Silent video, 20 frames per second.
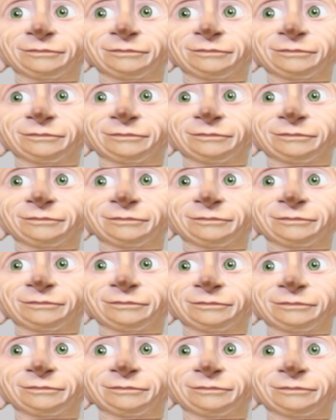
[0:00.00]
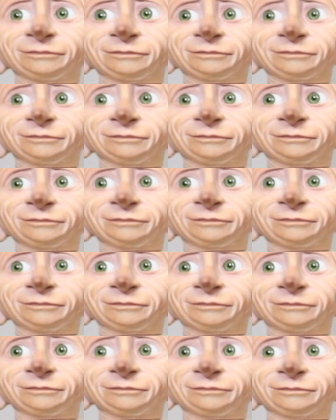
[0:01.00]

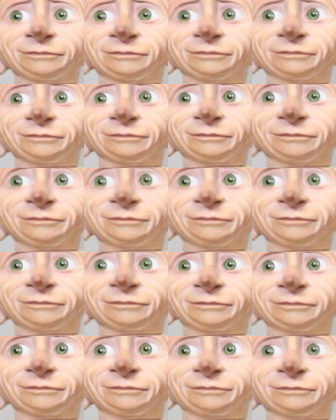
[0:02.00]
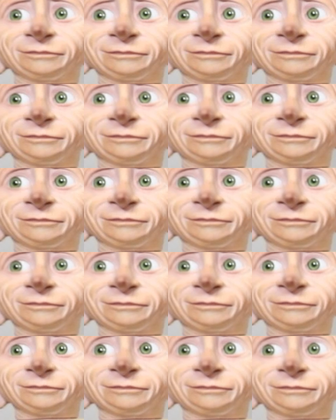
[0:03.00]

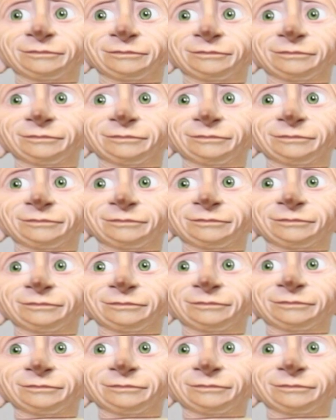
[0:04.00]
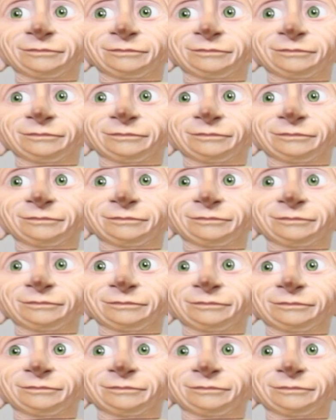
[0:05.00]

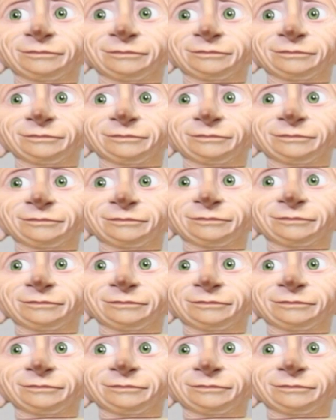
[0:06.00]
This person isn't speaking.